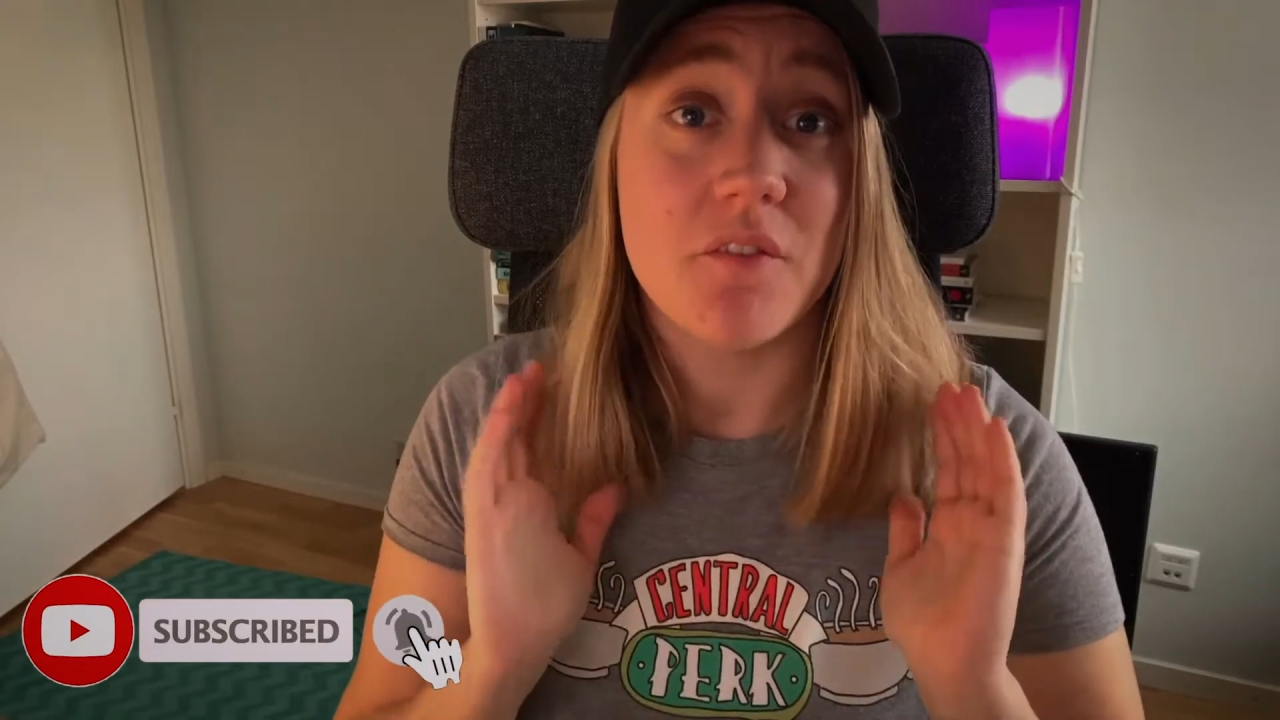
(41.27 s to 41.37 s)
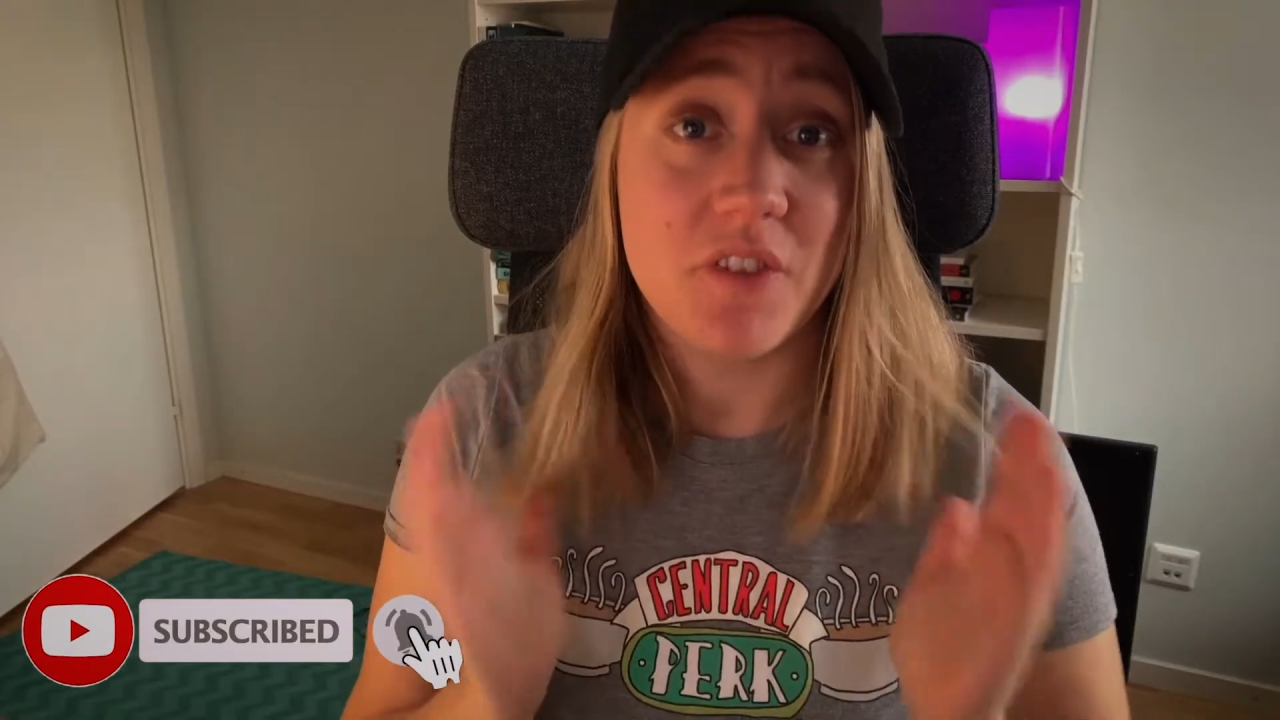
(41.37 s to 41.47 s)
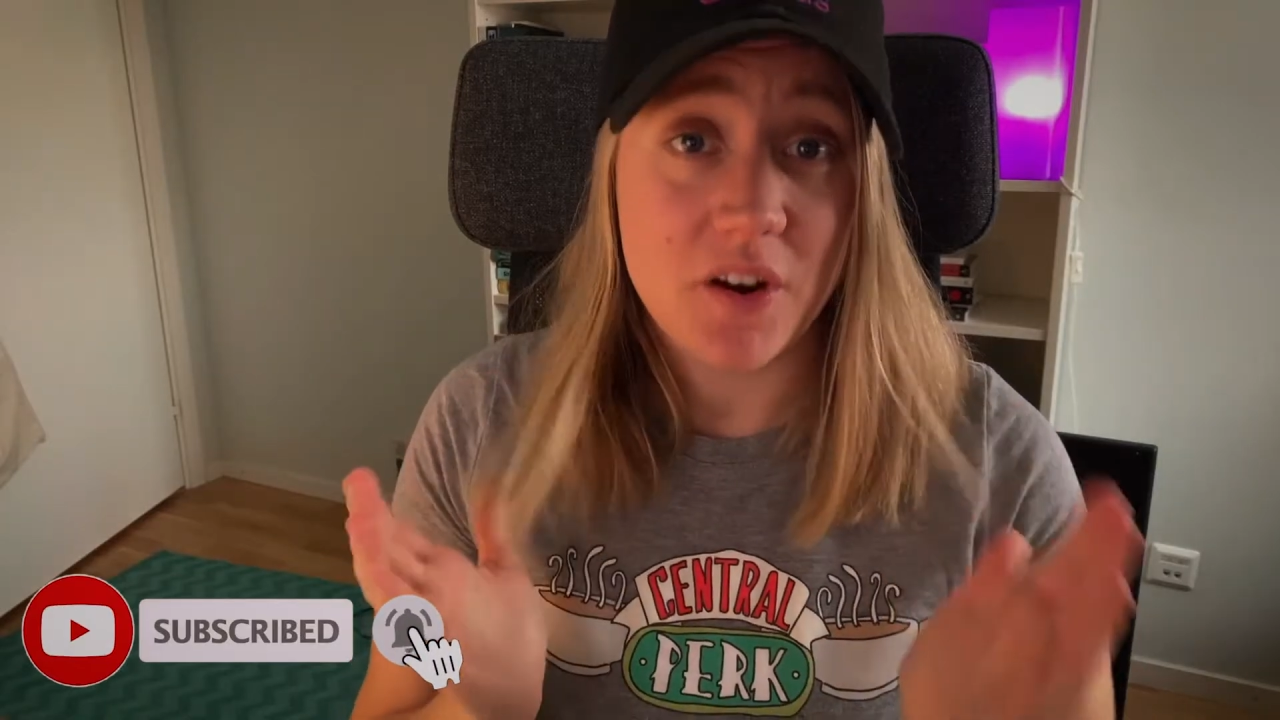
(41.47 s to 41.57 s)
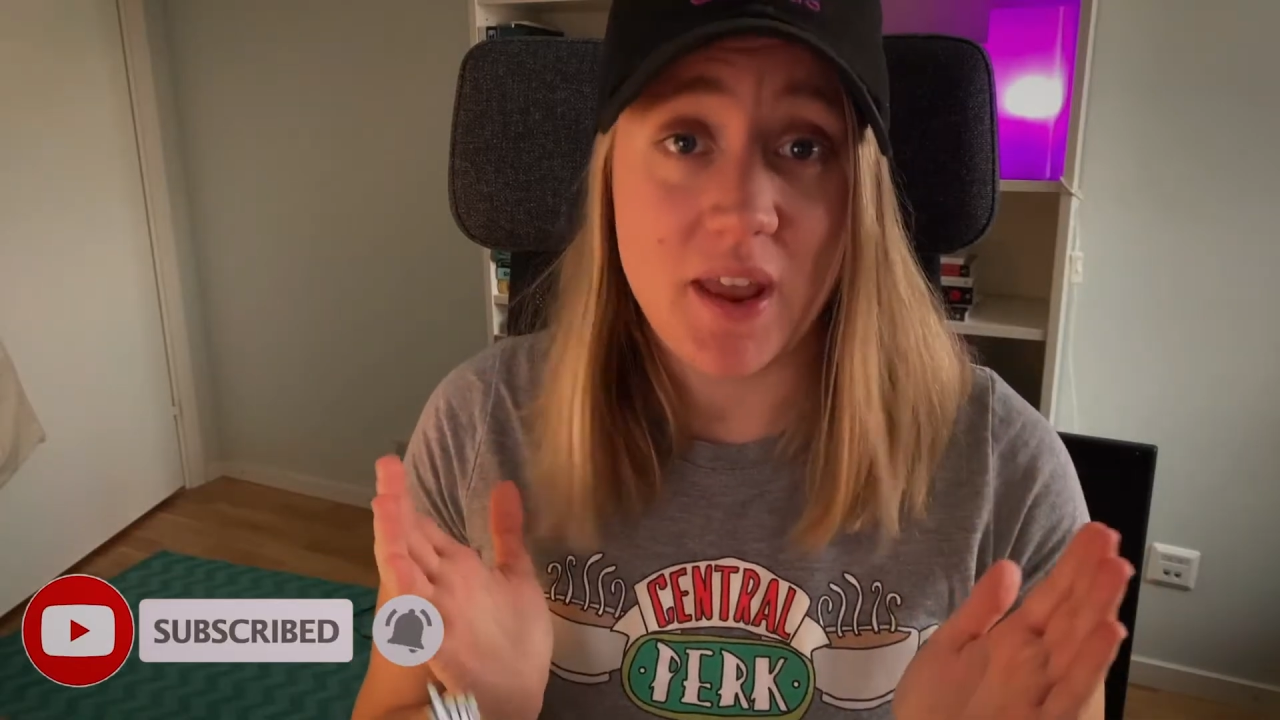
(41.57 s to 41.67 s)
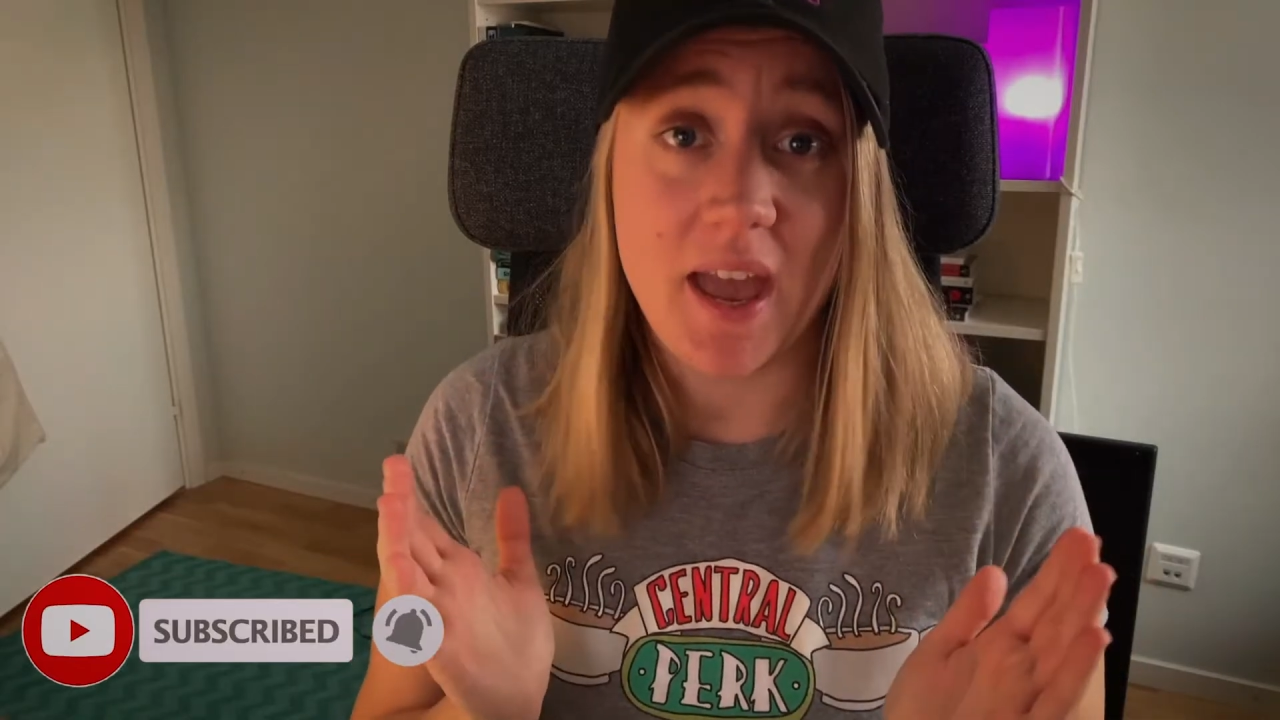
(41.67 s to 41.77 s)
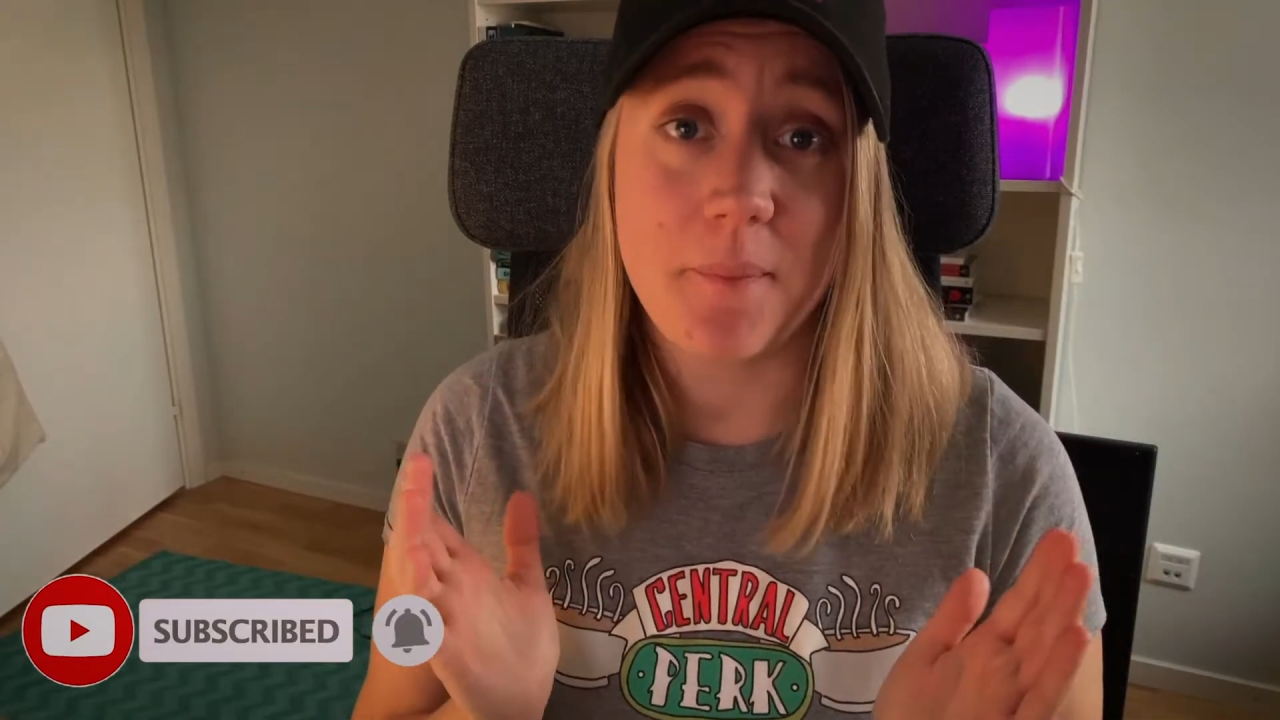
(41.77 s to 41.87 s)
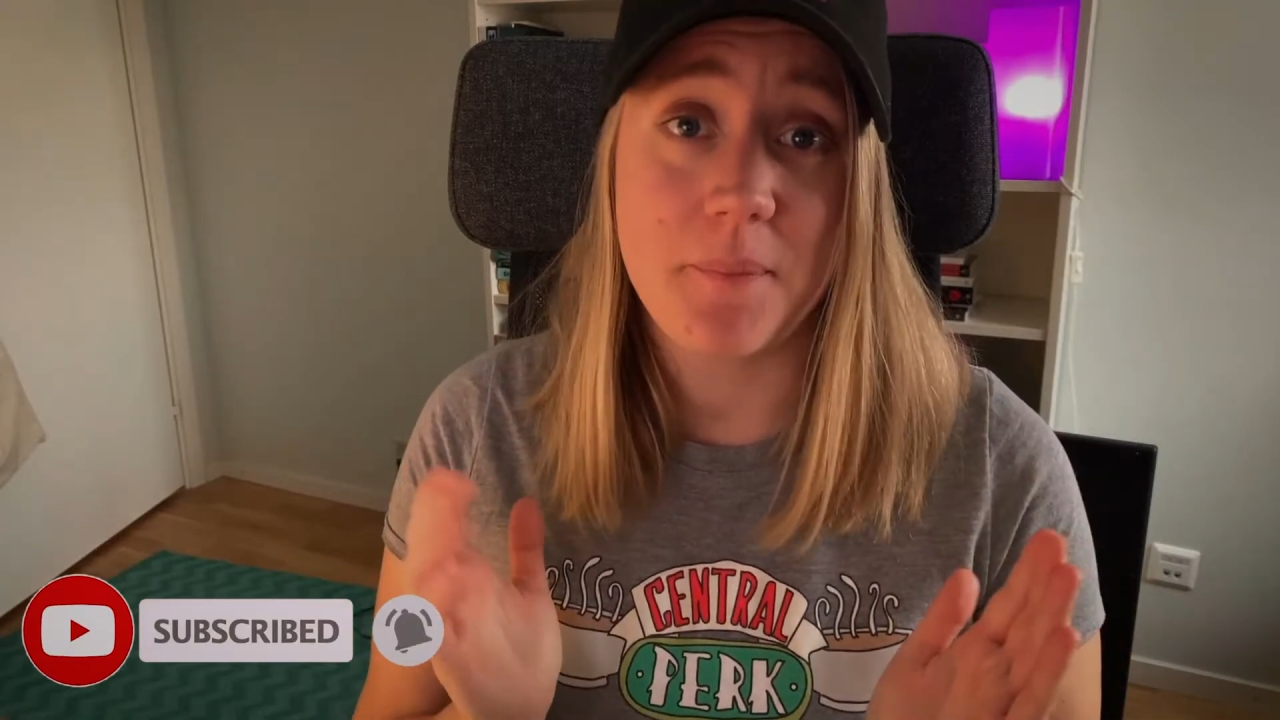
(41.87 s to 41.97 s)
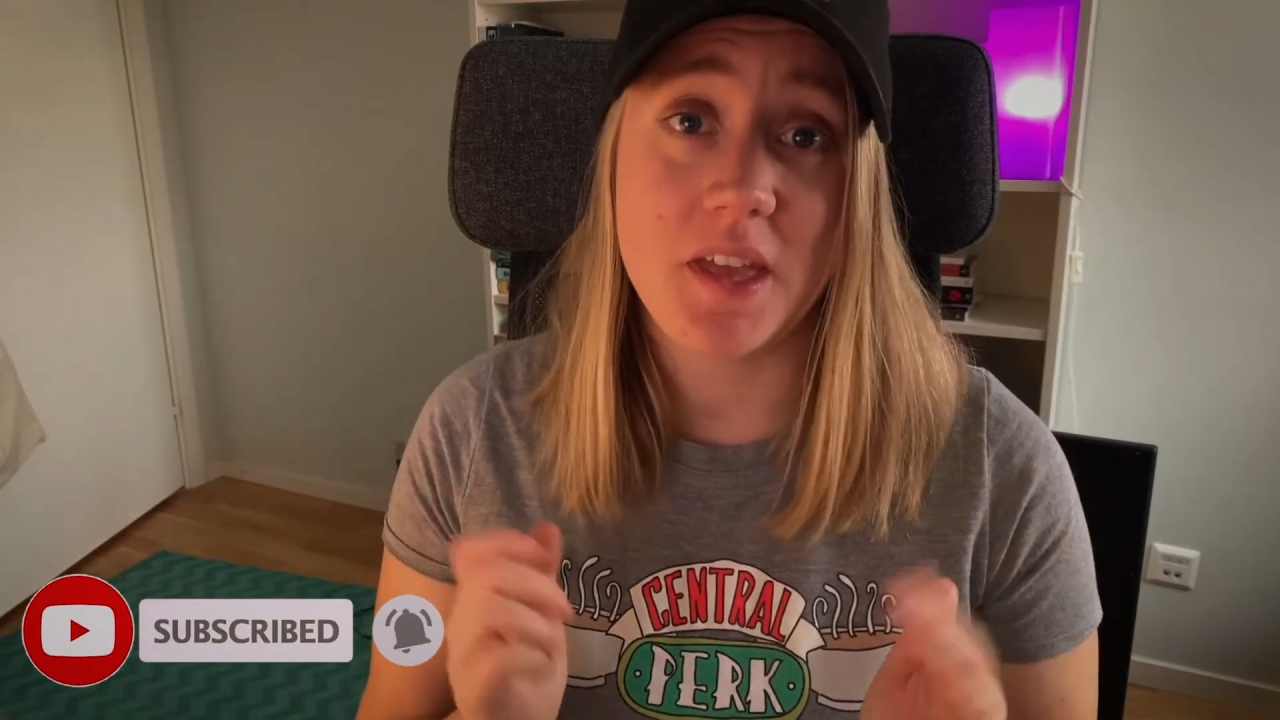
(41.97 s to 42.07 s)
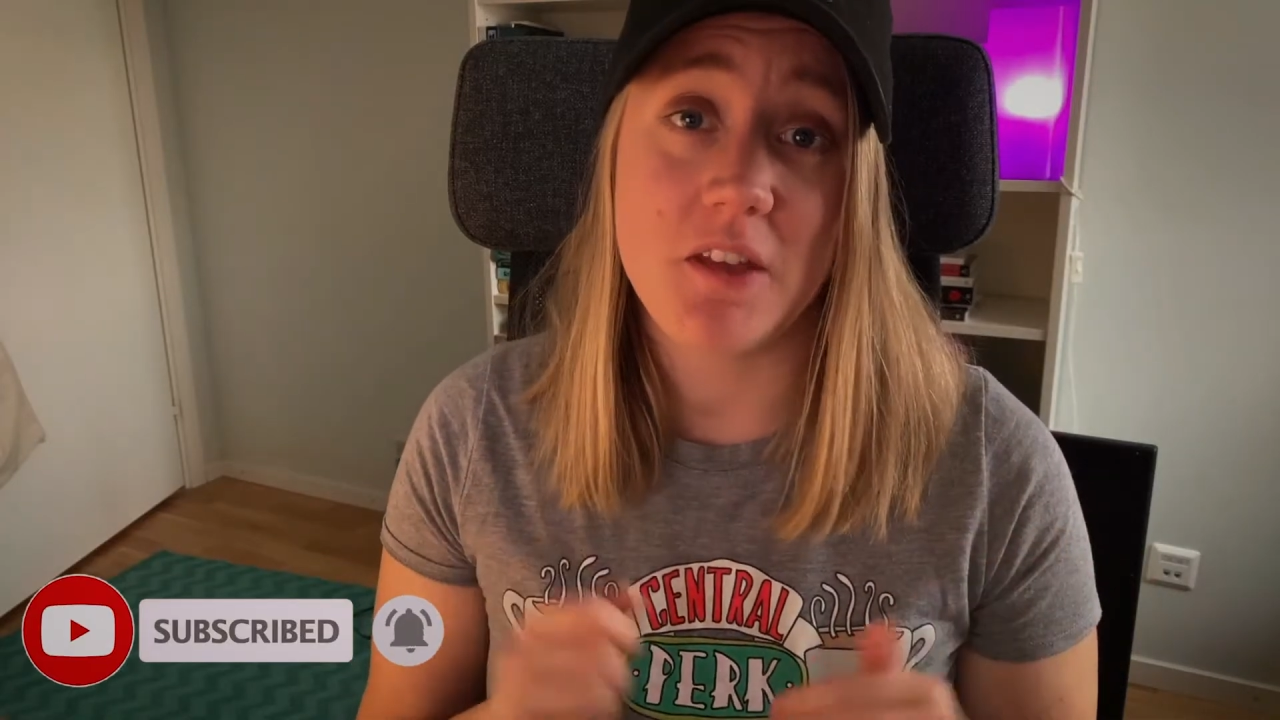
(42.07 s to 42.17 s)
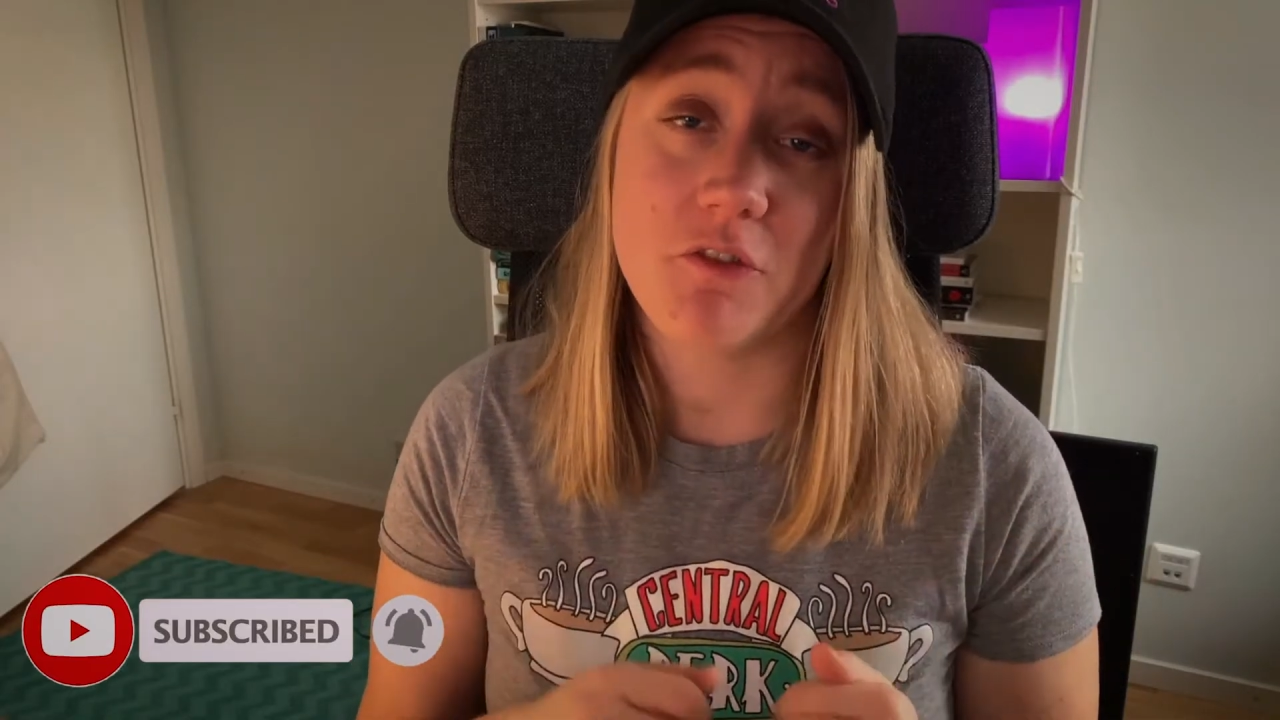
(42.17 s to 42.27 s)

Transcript: very happy